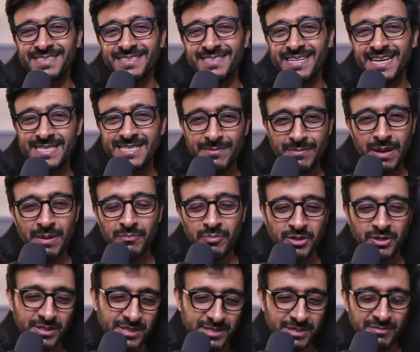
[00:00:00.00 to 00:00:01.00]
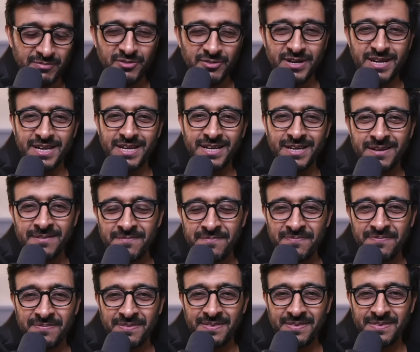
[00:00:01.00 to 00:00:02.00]
As a main process, I'm free.
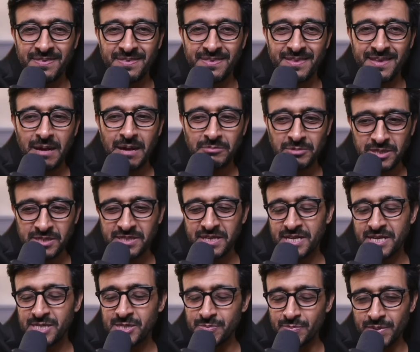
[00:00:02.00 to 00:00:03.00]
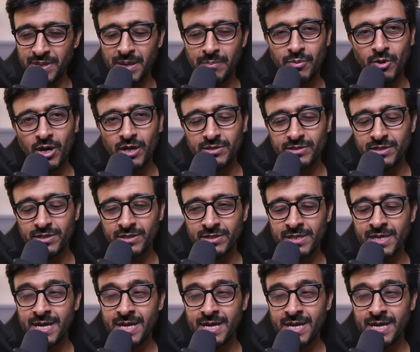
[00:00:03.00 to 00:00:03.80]
I'm just going to spin a process